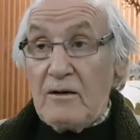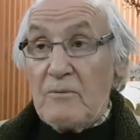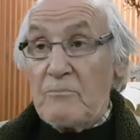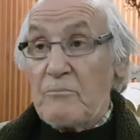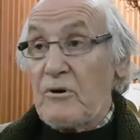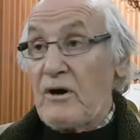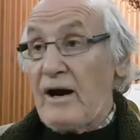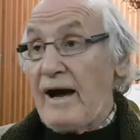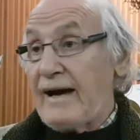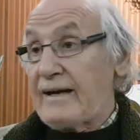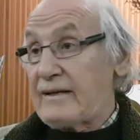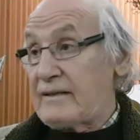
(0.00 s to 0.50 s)

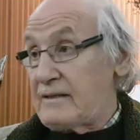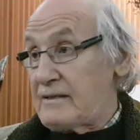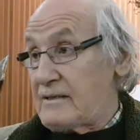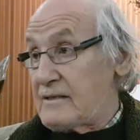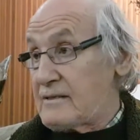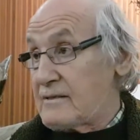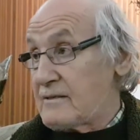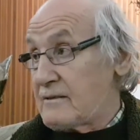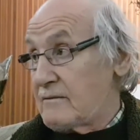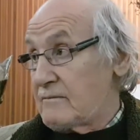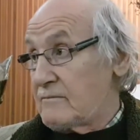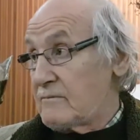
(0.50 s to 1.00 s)

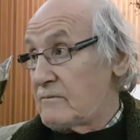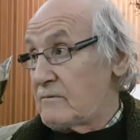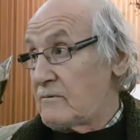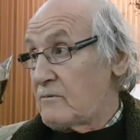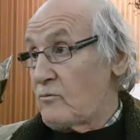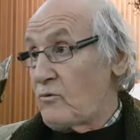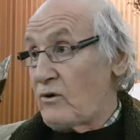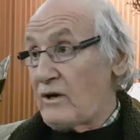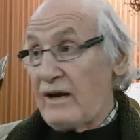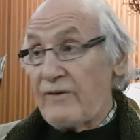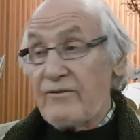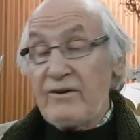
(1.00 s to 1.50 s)
practice,
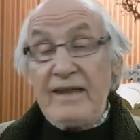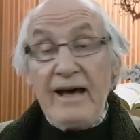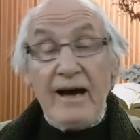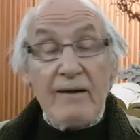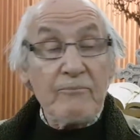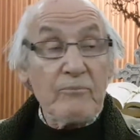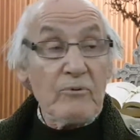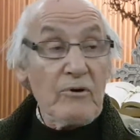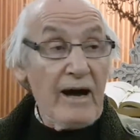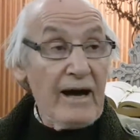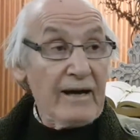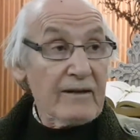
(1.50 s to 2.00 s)
whatever
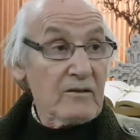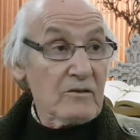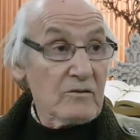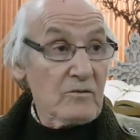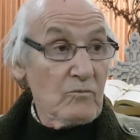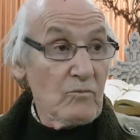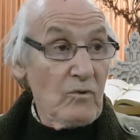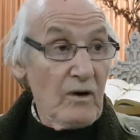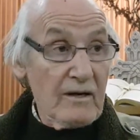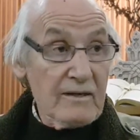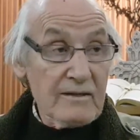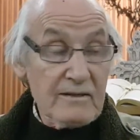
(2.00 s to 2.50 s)
that practice
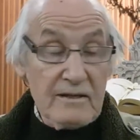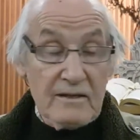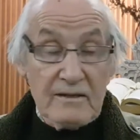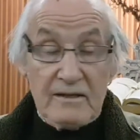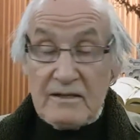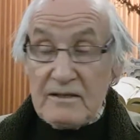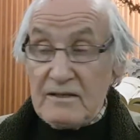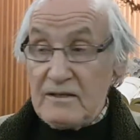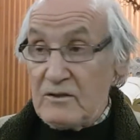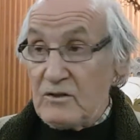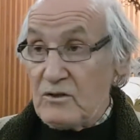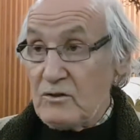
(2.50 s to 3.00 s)
was in the
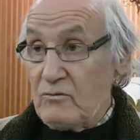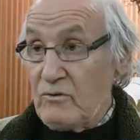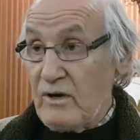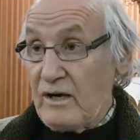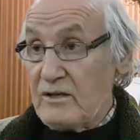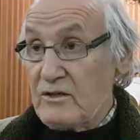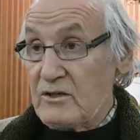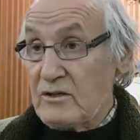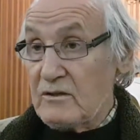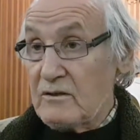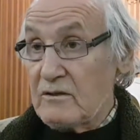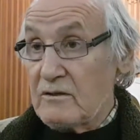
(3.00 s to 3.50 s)

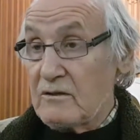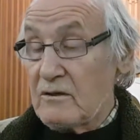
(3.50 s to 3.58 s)
situation.